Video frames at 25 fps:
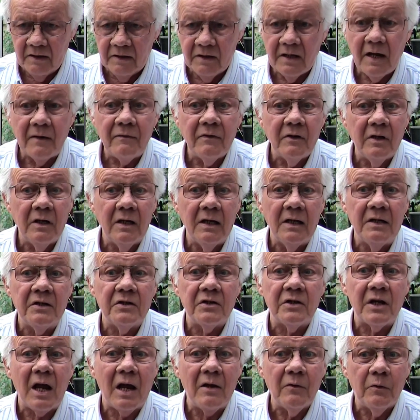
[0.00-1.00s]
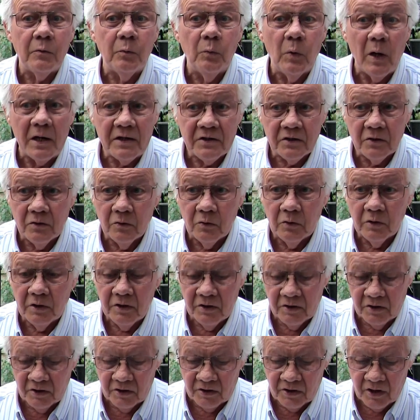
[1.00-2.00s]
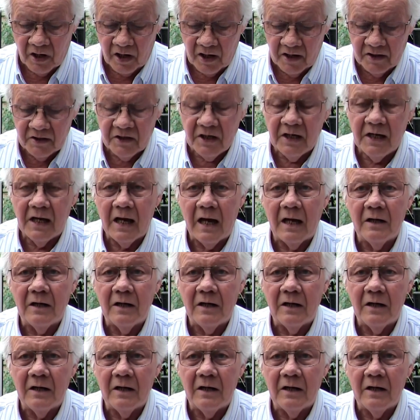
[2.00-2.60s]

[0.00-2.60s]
definitely South West Orchid Society